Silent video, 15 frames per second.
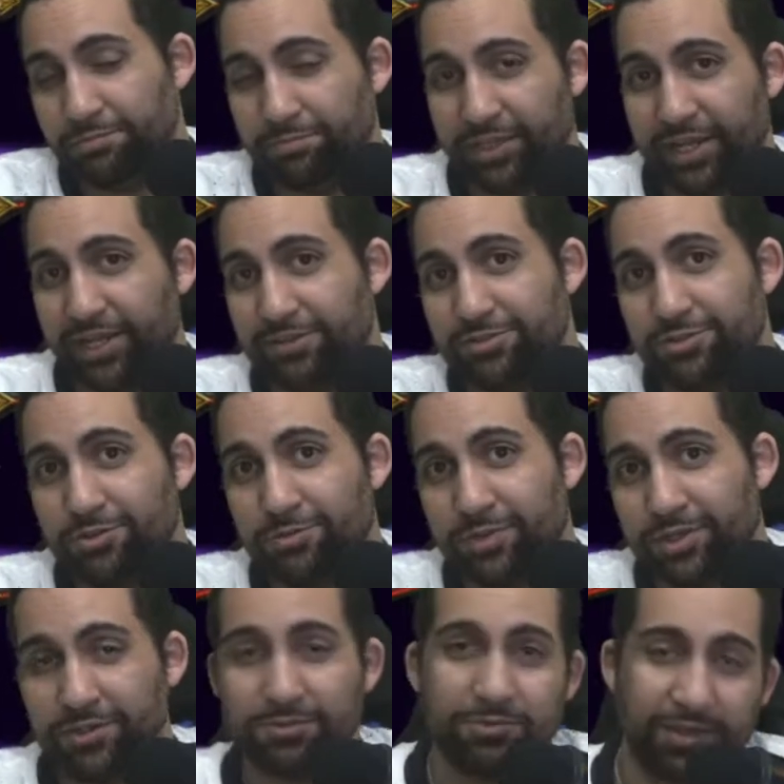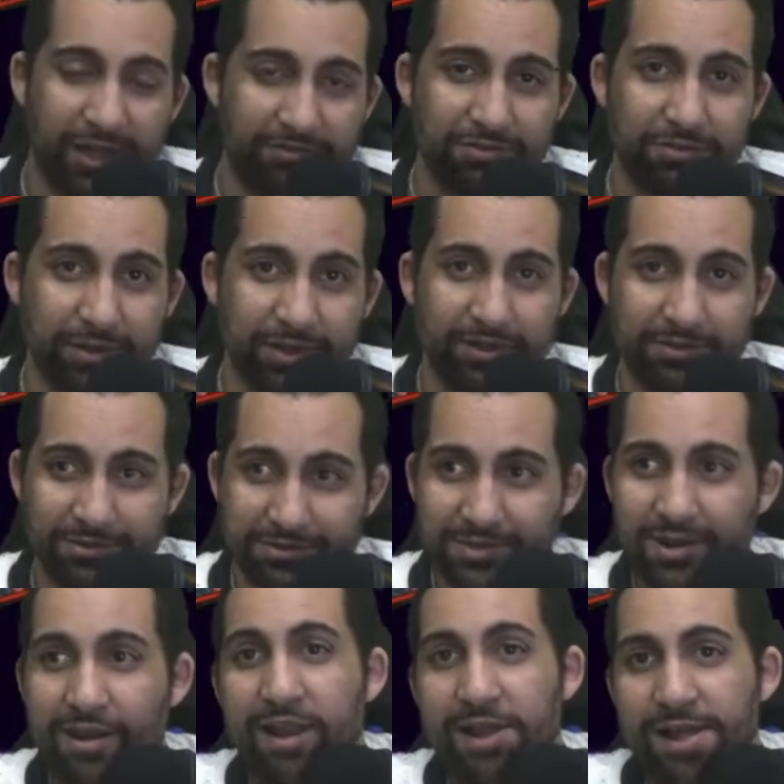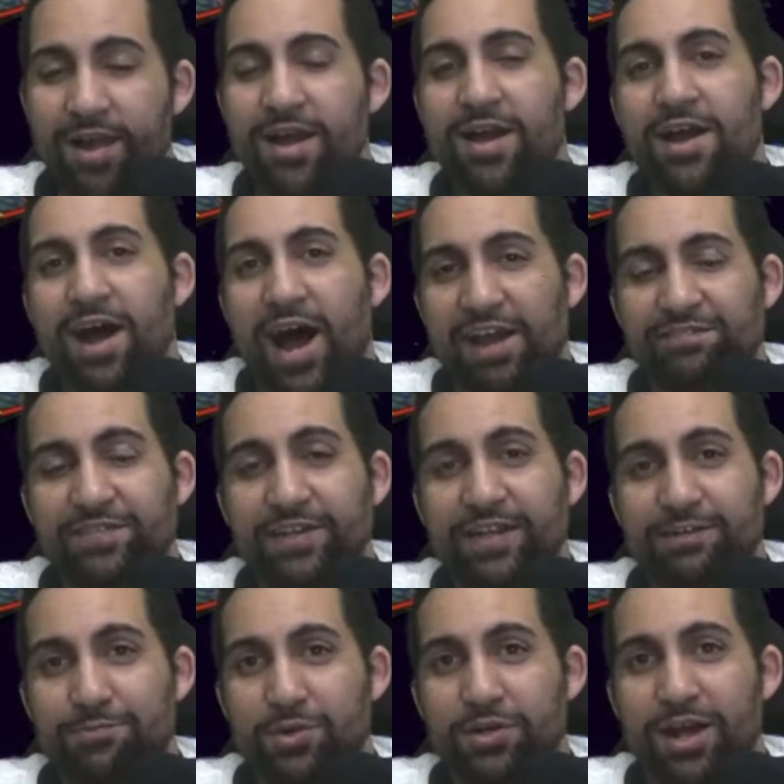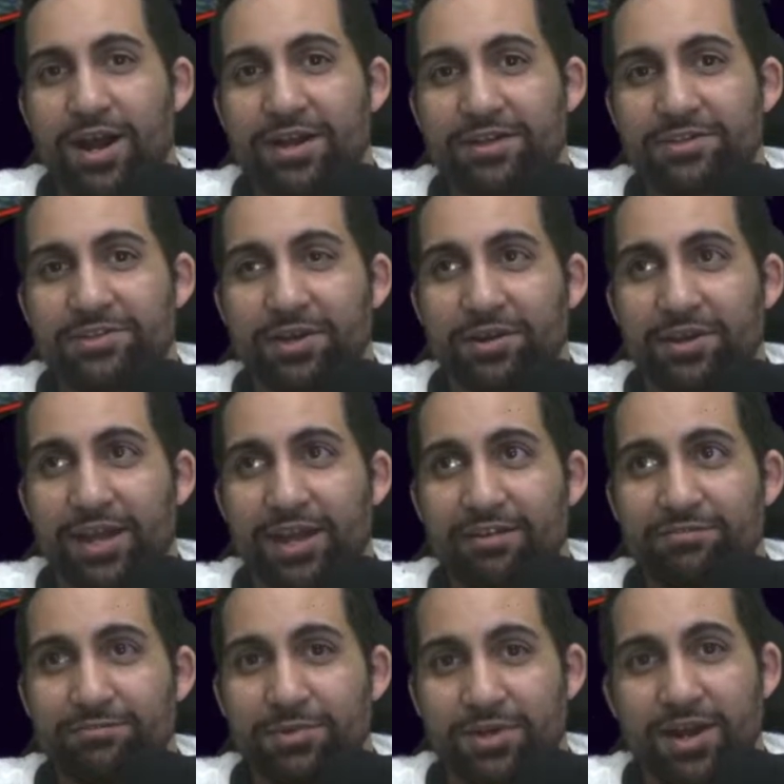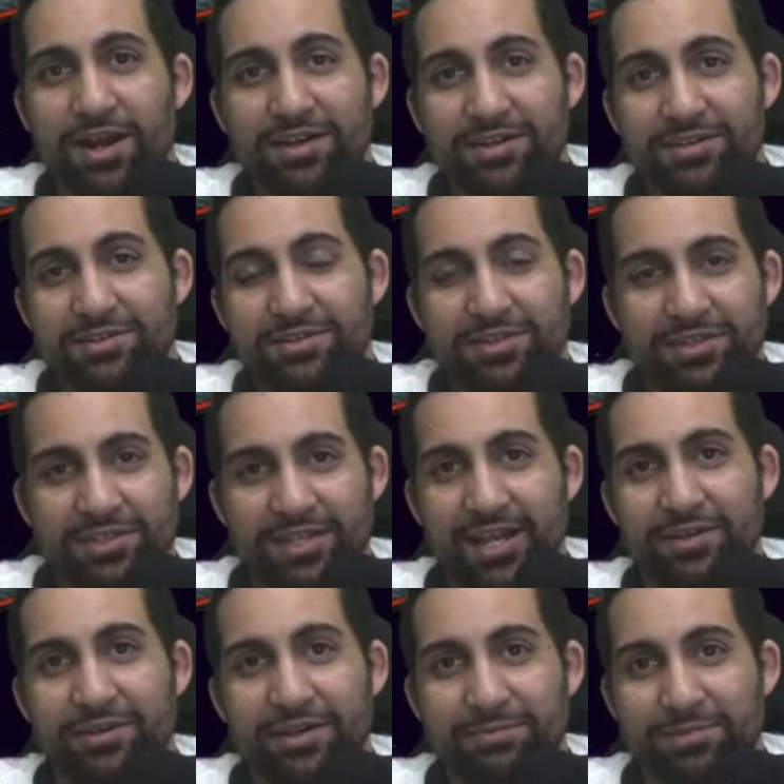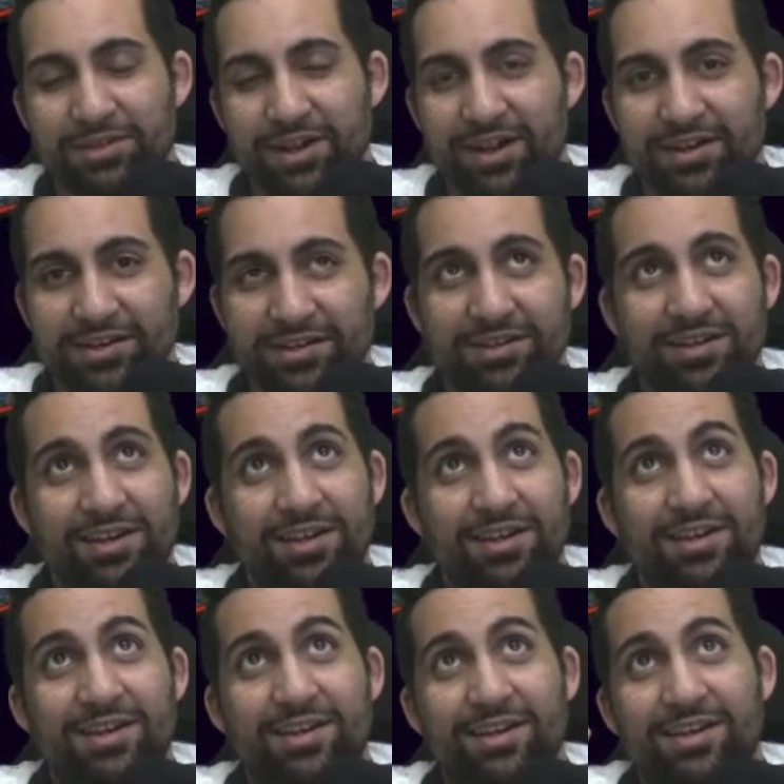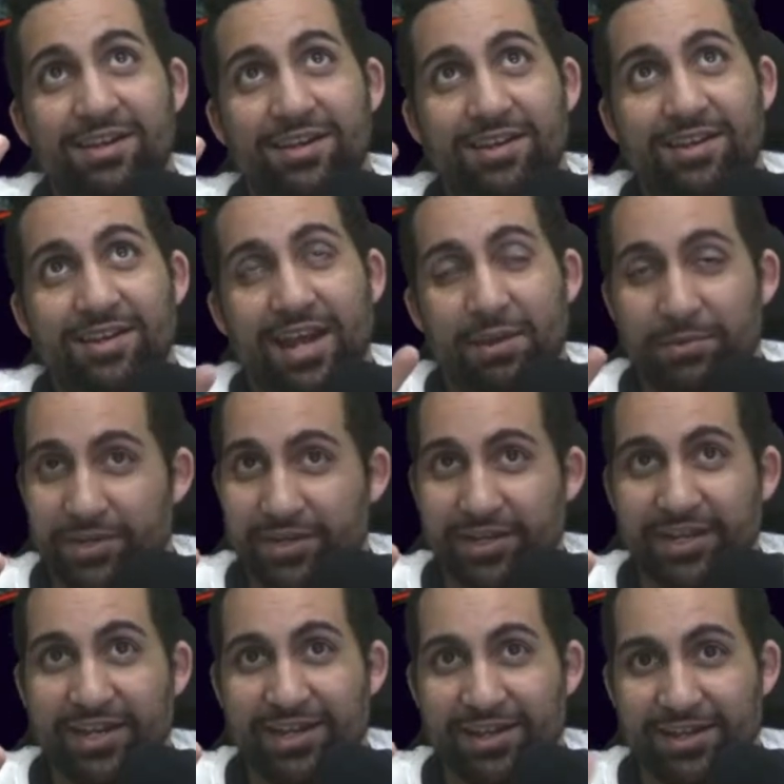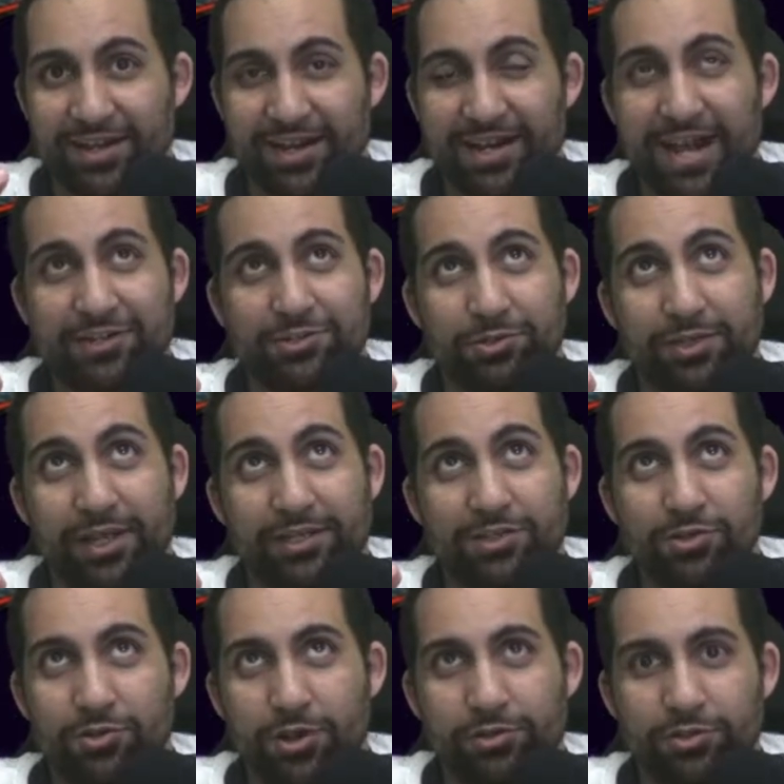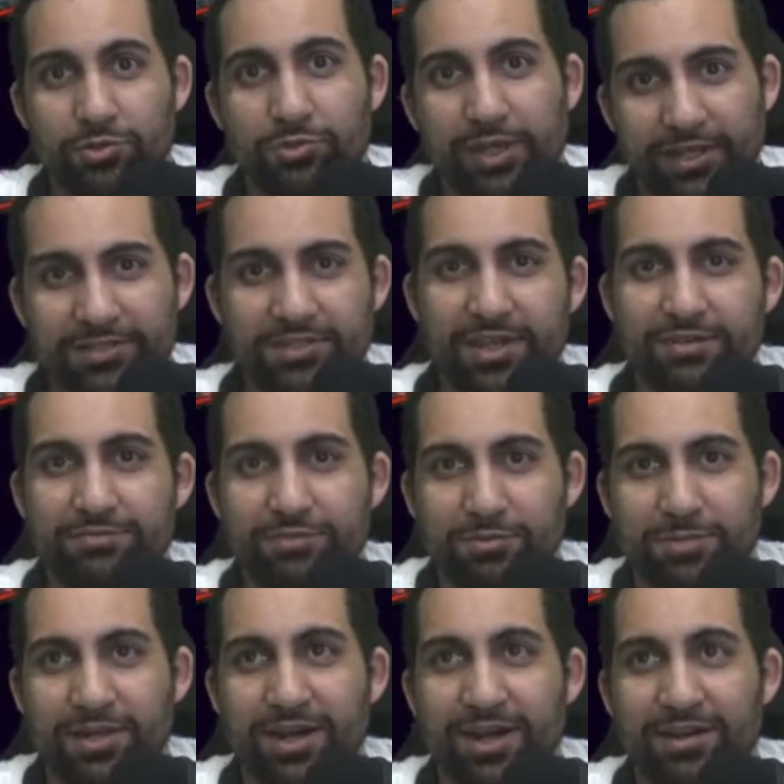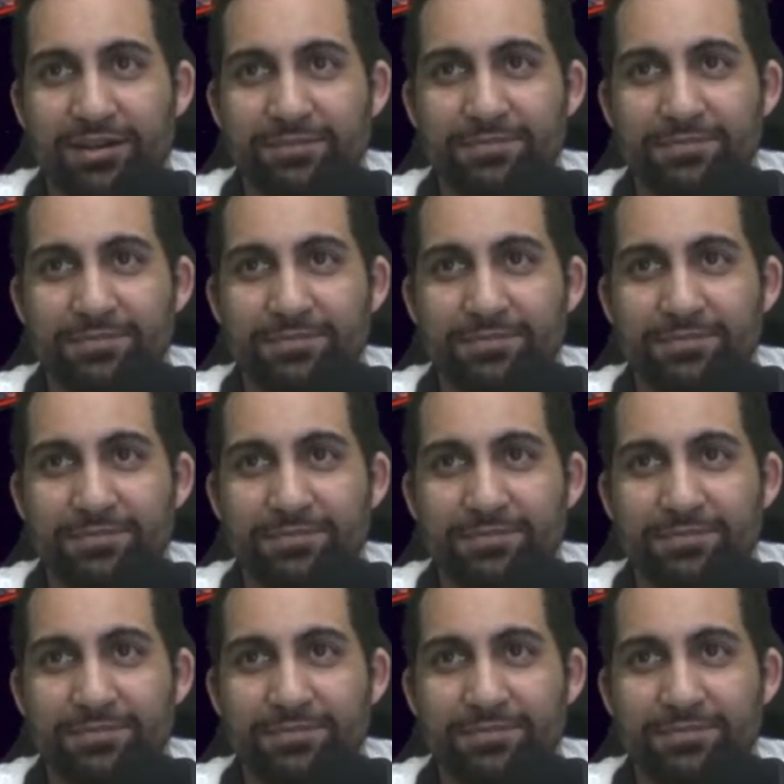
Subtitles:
Player 2 Ryu, Evil Ryu. I feel like Morgana is going to have Morgana, yellow hair Morgana, and we're going to get an actual, unique skin for Morgana.